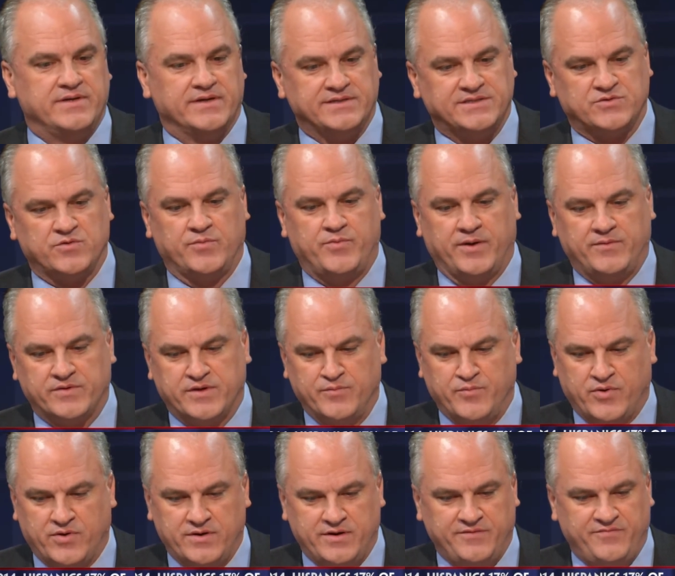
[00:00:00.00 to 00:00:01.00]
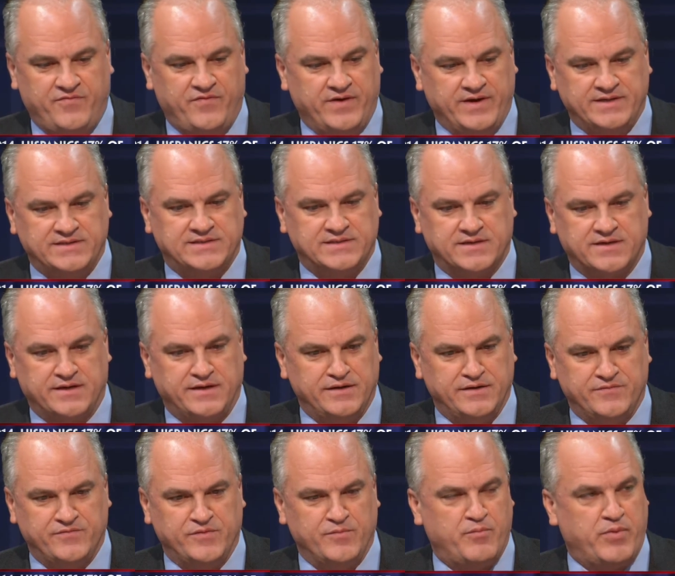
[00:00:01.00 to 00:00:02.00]
does the Republican Party face a
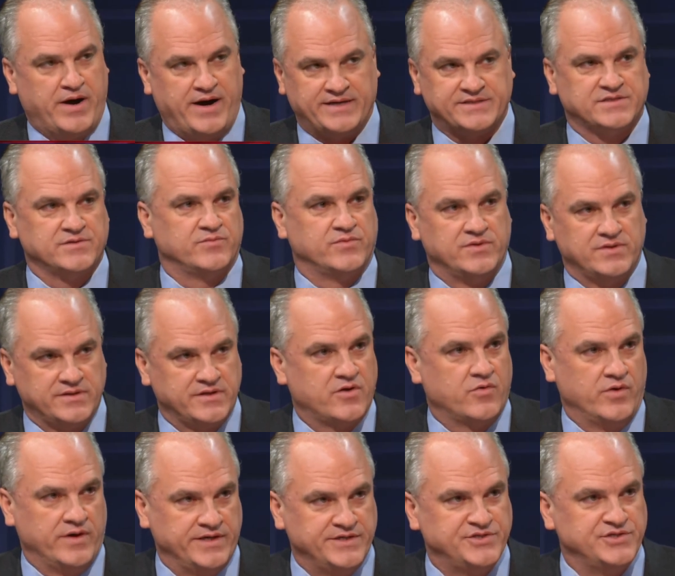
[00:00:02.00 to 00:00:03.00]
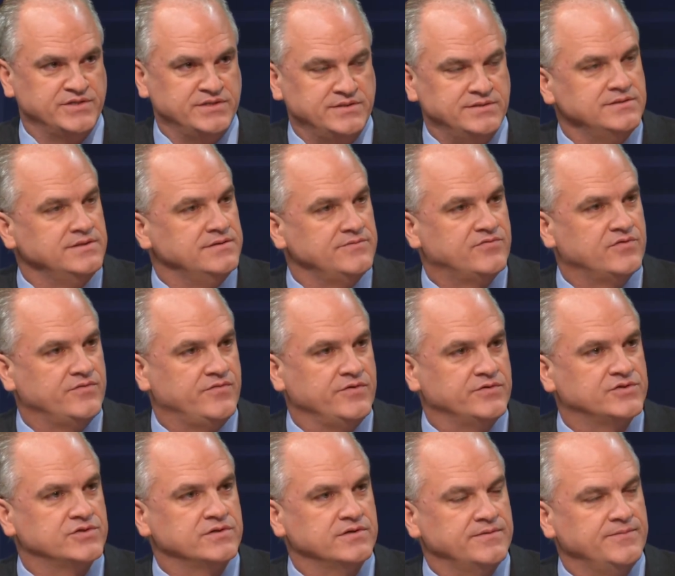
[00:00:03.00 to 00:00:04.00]
kind of impossible equation for the
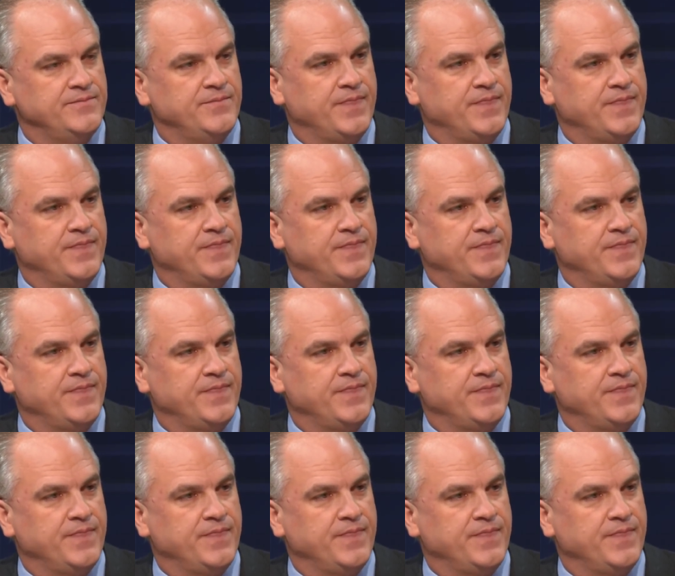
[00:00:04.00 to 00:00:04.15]
future?